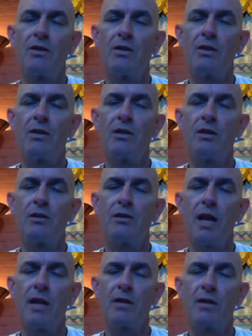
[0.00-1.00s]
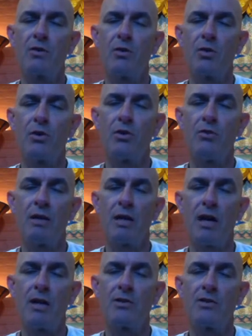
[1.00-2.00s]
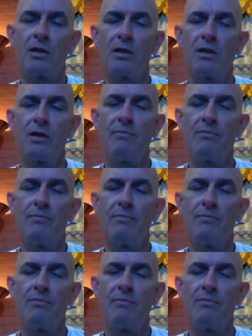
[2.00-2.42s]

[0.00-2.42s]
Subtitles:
clear light or luminosity,